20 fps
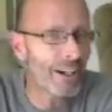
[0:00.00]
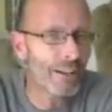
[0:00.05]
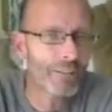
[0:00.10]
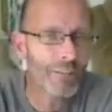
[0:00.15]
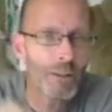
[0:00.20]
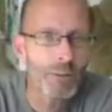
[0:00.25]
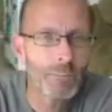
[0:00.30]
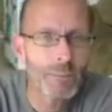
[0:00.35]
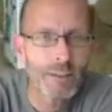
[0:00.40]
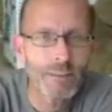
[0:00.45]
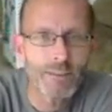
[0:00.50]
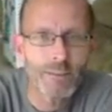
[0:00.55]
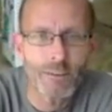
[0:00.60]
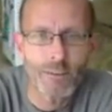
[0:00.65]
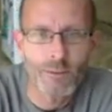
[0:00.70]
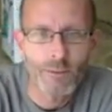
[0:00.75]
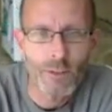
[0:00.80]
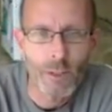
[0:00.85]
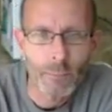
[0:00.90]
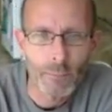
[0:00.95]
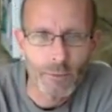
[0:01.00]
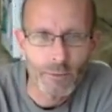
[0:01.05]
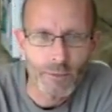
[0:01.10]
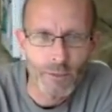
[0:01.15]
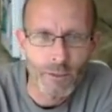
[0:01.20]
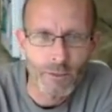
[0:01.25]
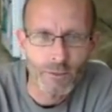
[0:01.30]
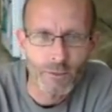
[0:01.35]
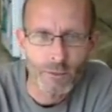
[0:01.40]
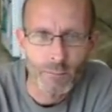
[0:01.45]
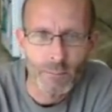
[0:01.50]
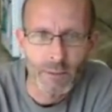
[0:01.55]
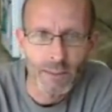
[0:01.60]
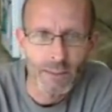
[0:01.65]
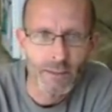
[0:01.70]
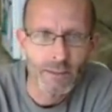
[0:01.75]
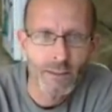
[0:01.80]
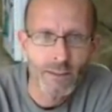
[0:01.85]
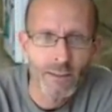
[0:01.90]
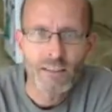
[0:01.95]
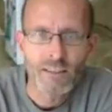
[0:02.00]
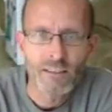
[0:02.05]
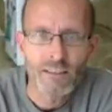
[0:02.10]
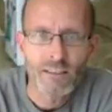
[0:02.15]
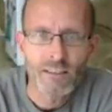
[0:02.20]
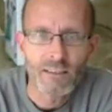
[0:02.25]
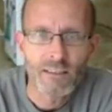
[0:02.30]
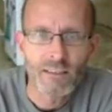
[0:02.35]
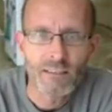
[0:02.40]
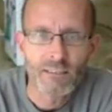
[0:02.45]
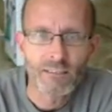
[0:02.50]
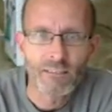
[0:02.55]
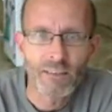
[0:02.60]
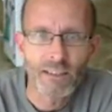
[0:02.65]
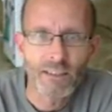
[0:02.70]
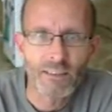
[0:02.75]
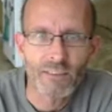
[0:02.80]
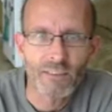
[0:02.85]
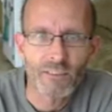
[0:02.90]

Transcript: of all places to trap your cell phone, oh, man. Right in